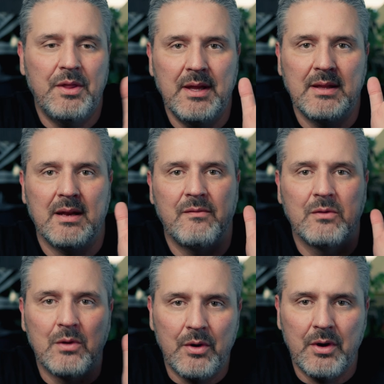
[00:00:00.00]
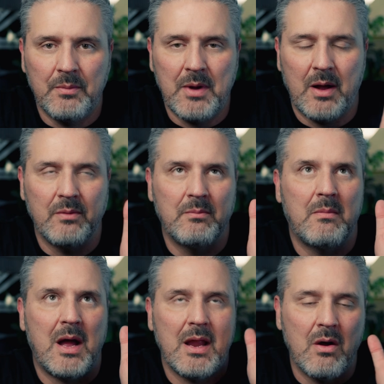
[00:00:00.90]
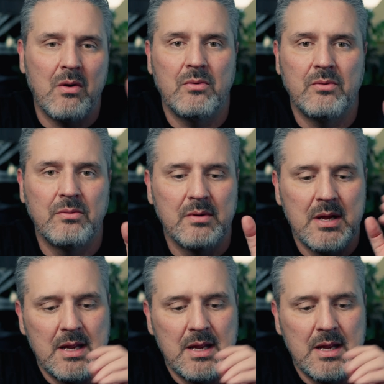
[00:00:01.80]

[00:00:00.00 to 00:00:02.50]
thing that I've learned about my own